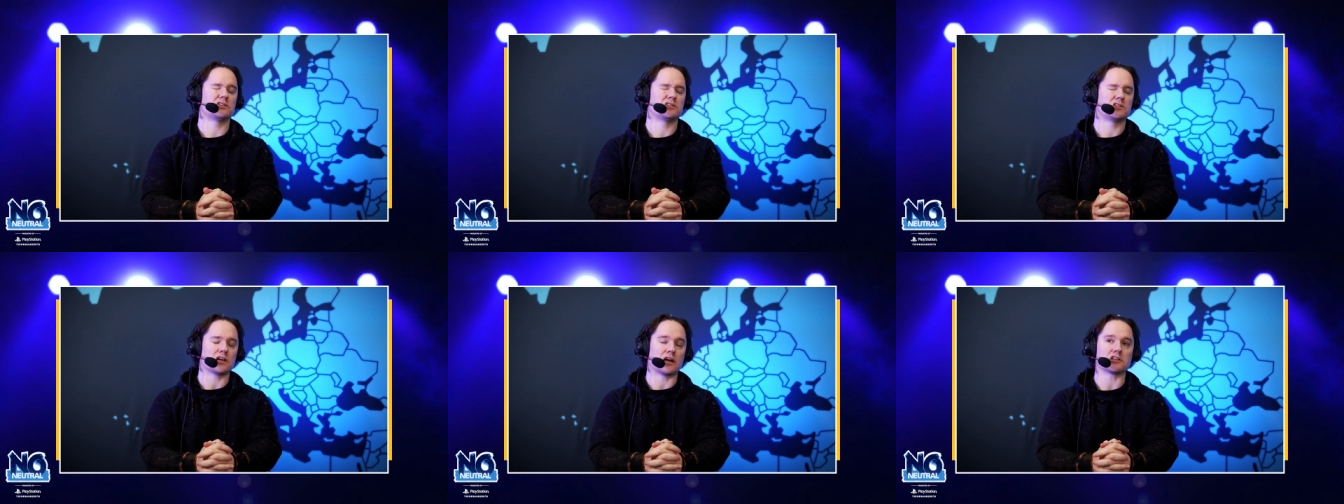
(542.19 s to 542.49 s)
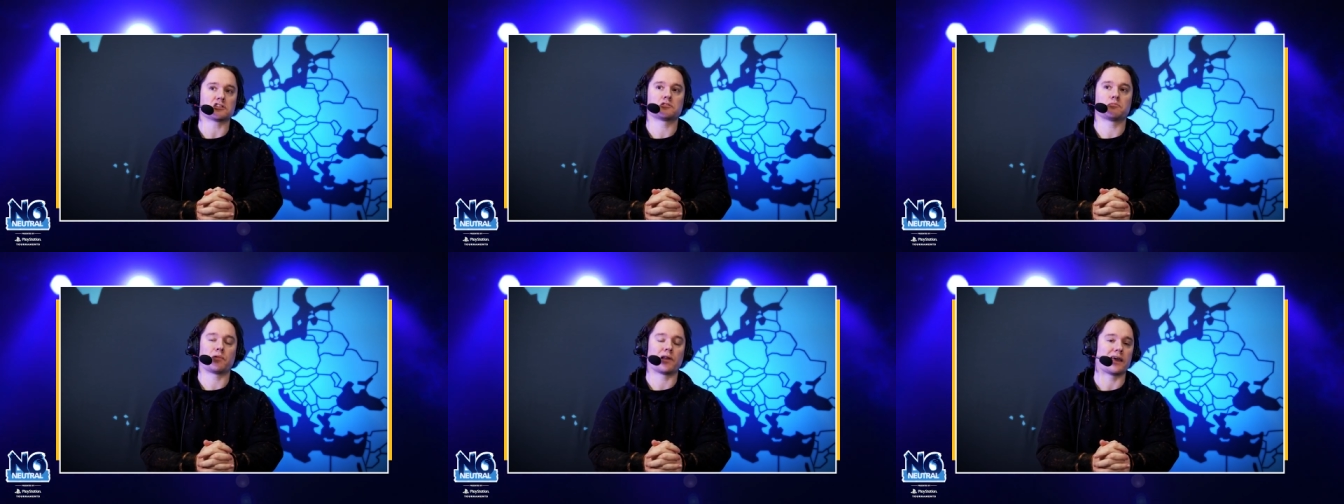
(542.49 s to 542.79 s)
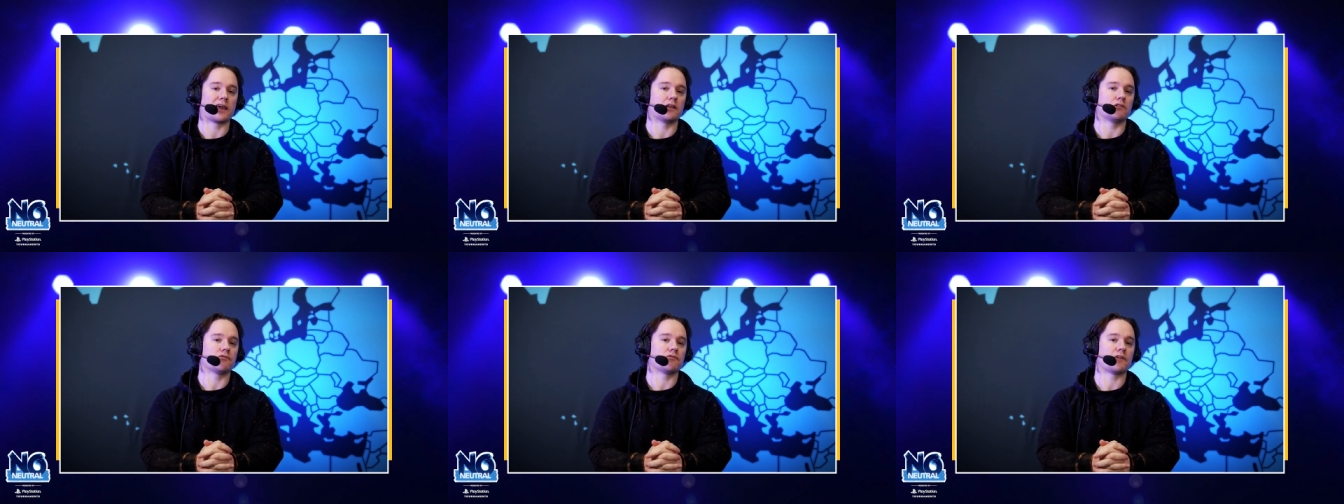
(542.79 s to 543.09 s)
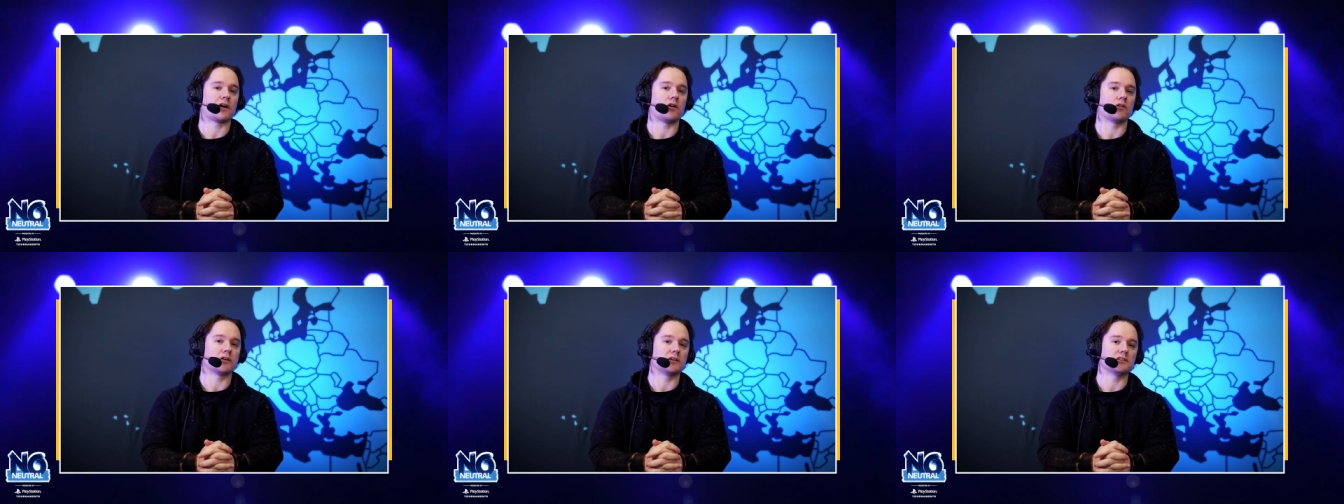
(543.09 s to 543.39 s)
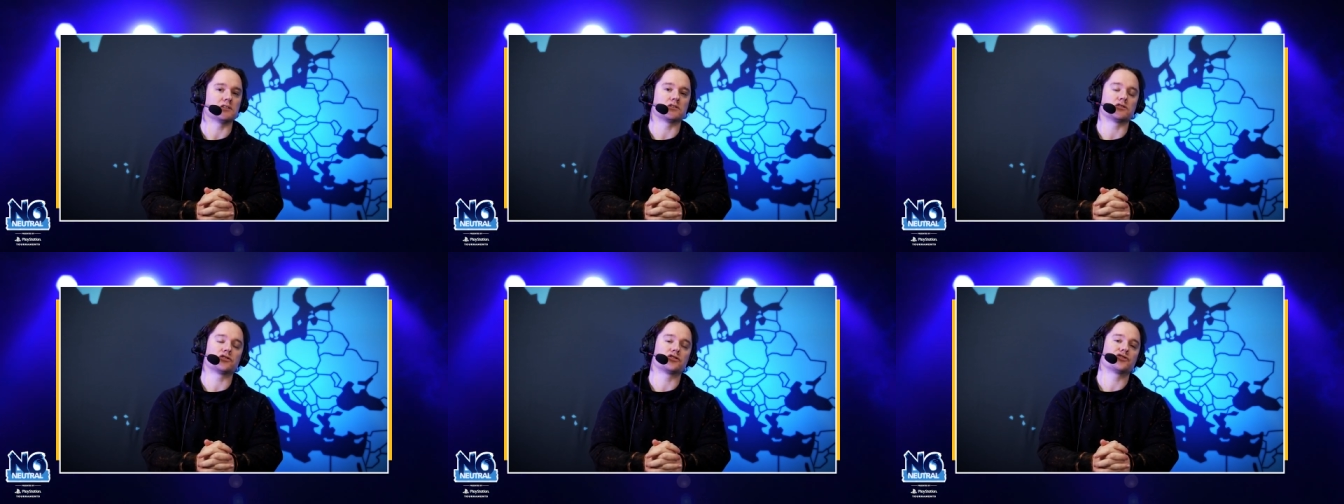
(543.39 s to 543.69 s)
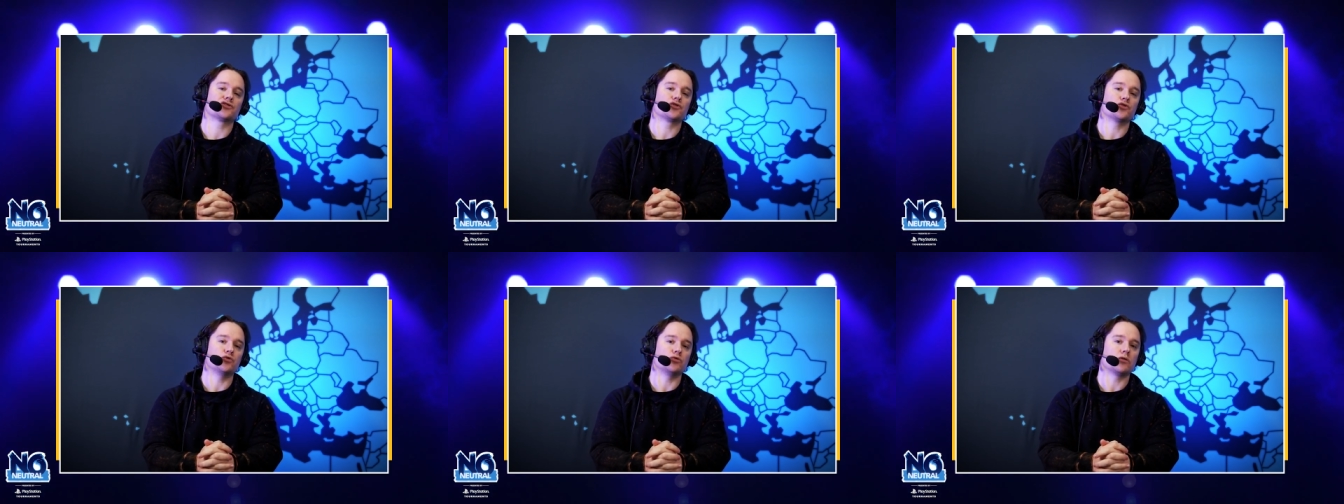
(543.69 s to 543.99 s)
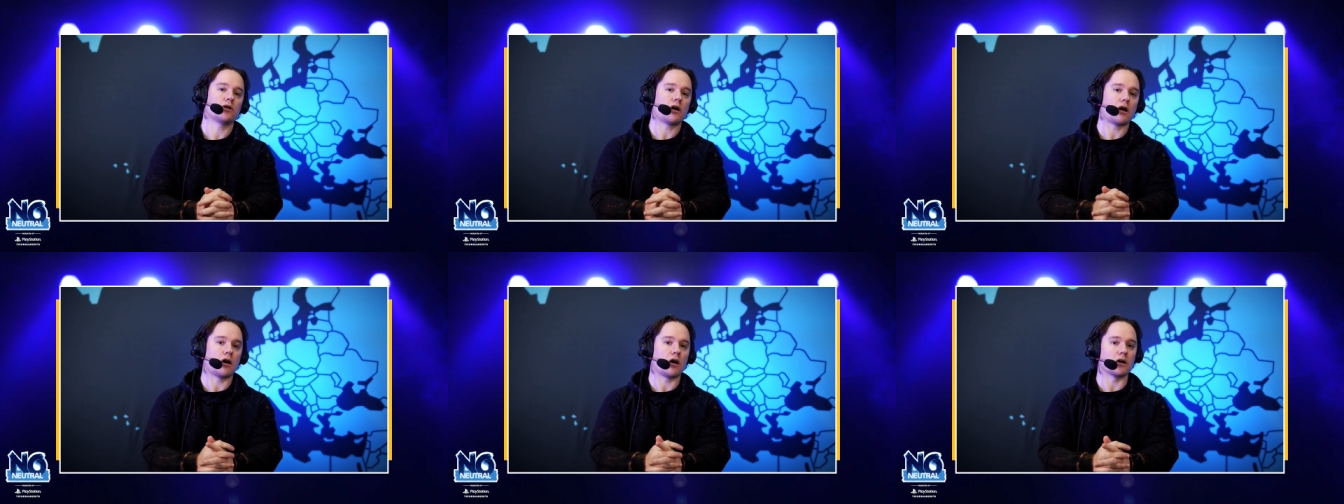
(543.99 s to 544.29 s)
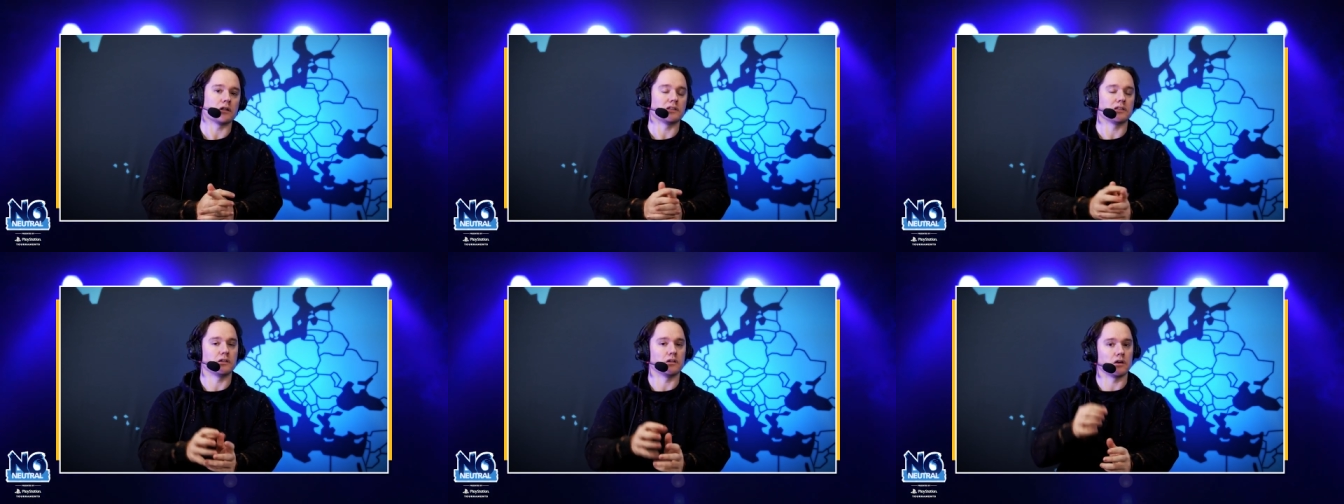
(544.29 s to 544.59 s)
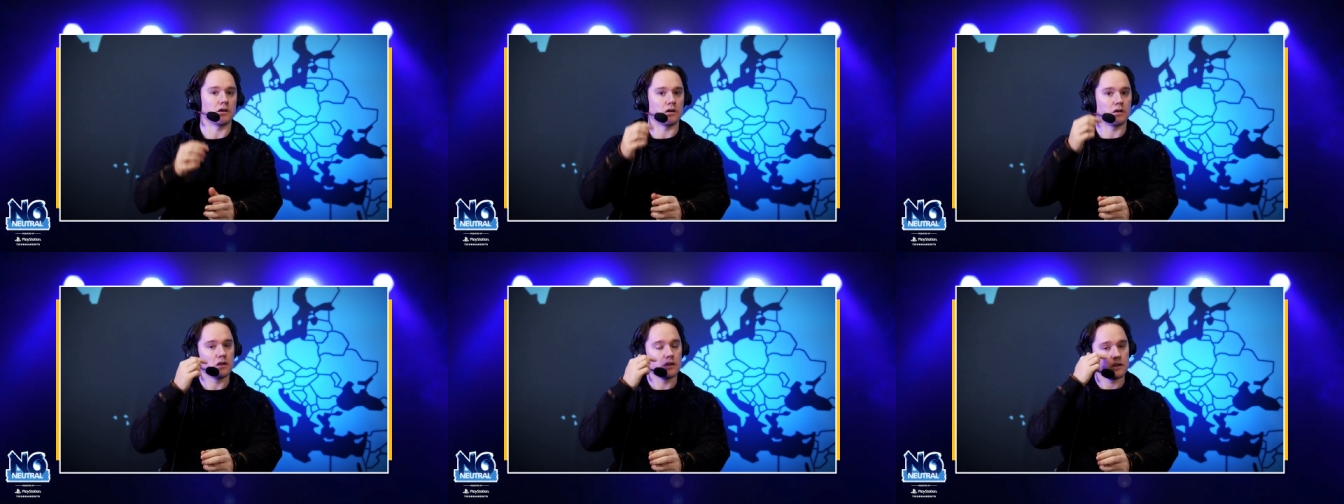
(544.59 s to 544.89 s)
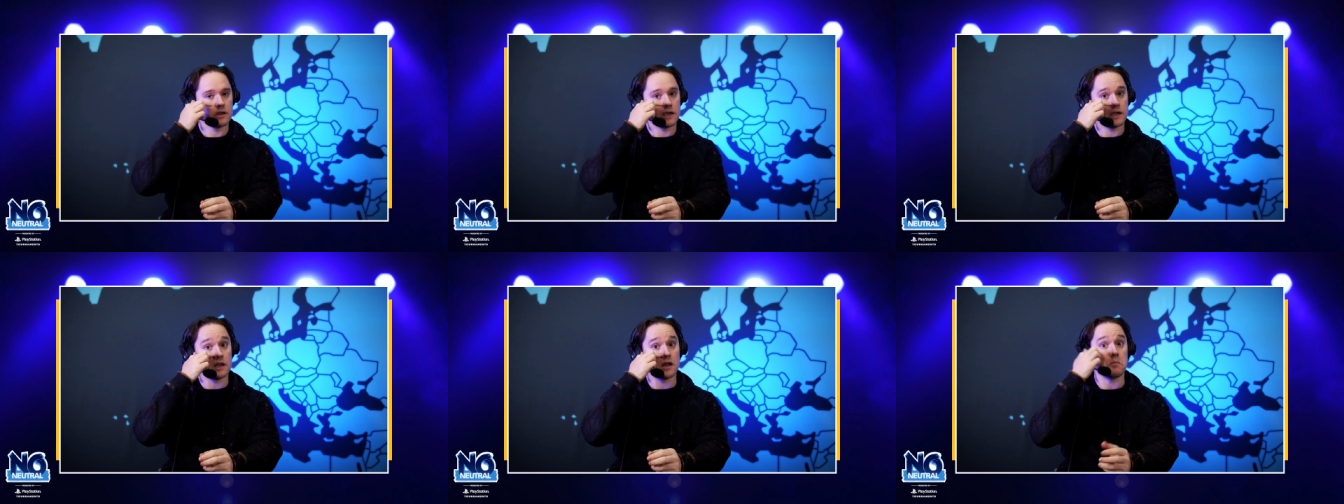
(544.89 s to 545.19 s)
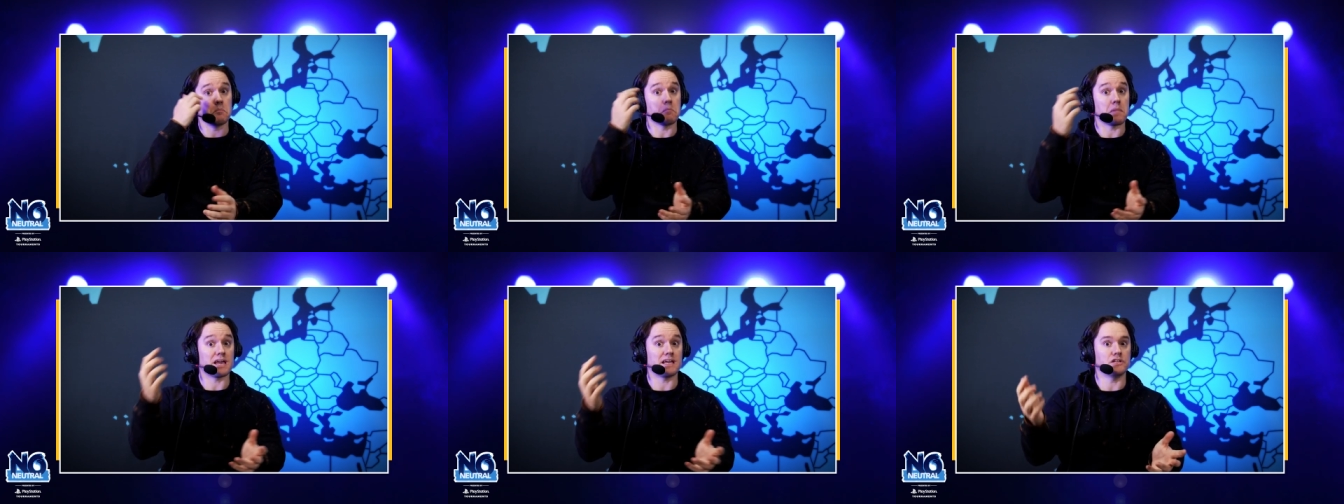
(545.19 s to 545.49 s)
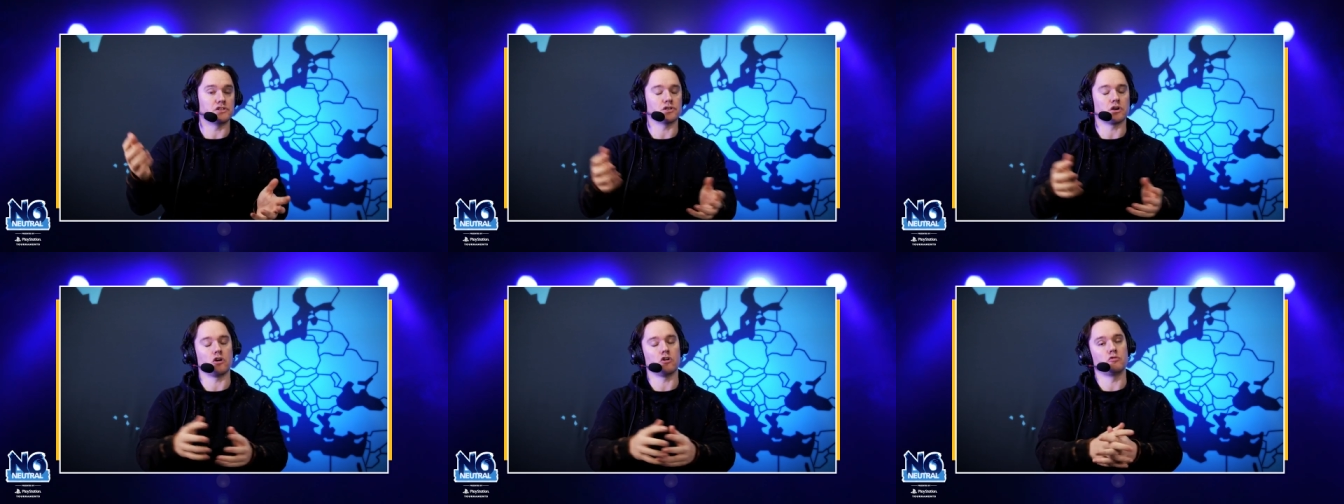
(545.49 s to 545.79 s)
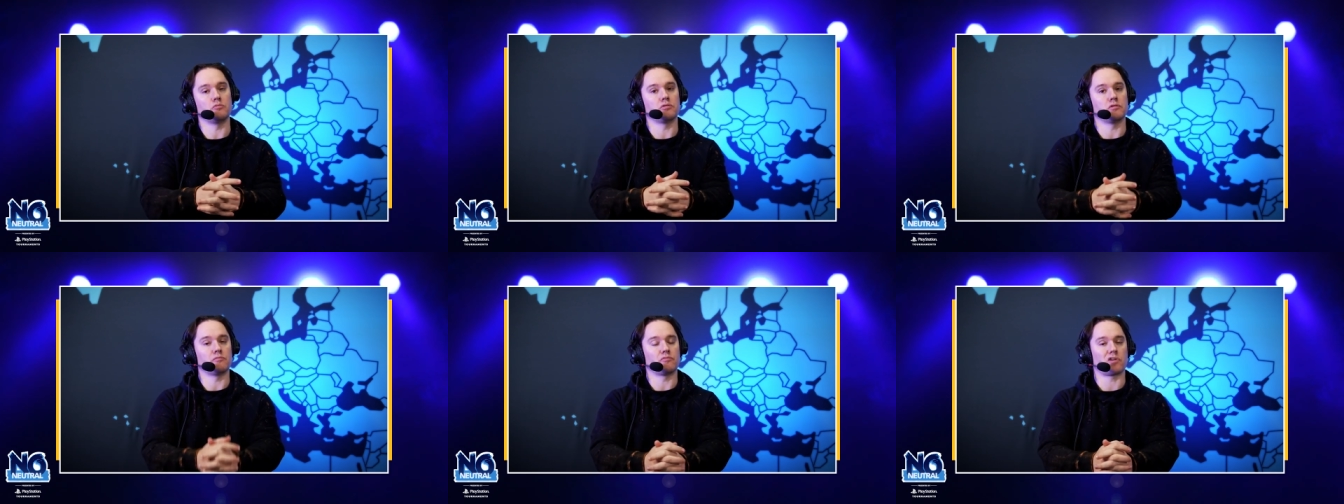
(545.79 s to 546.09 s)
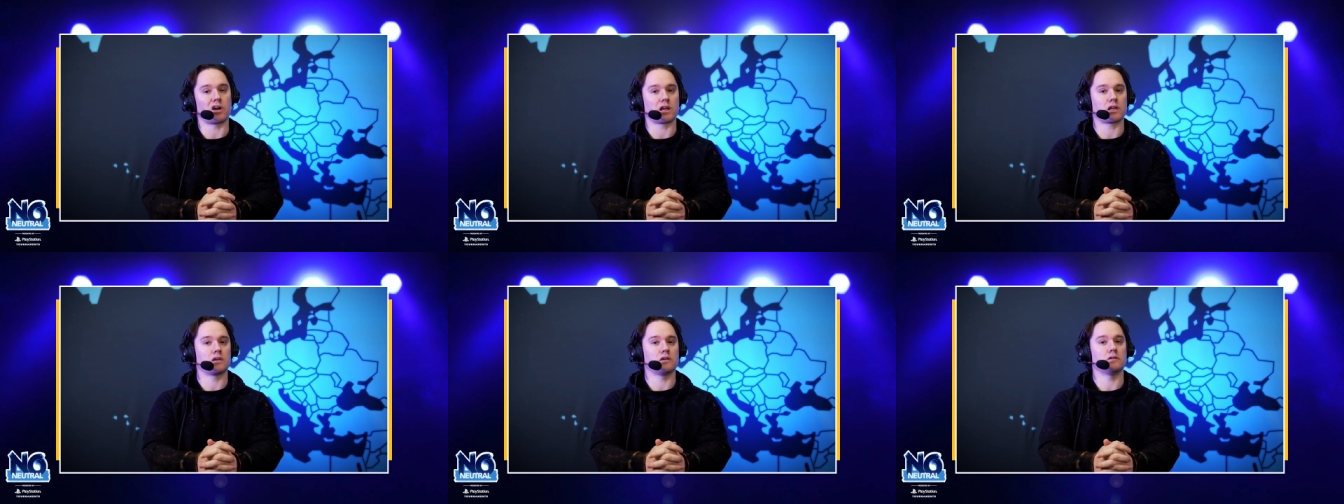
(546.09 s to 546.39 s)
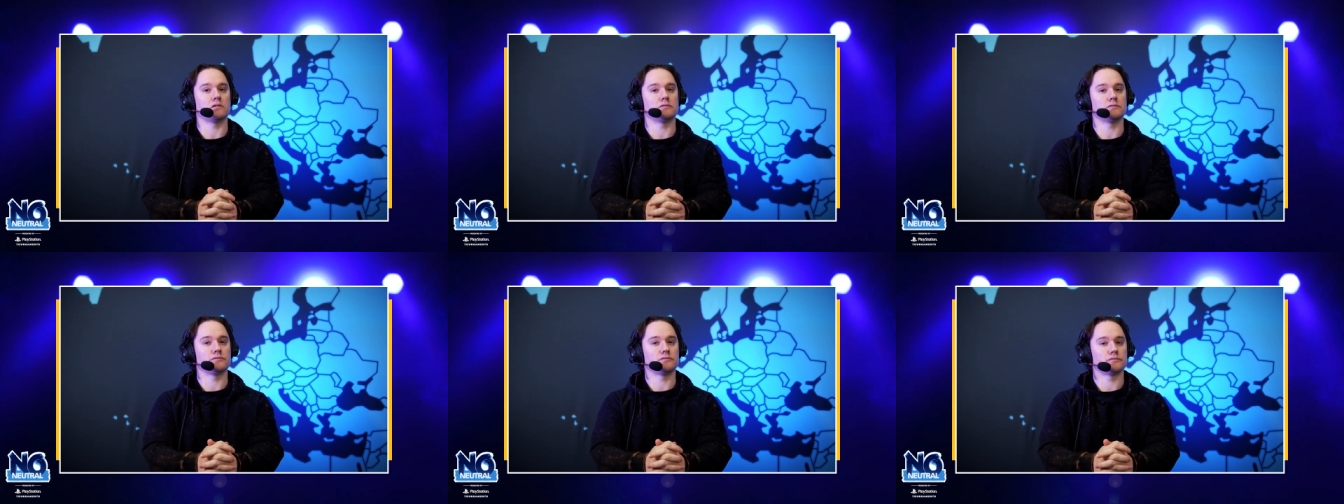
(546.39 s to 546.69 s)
just playing Falke is too hard in a in a major open bracket?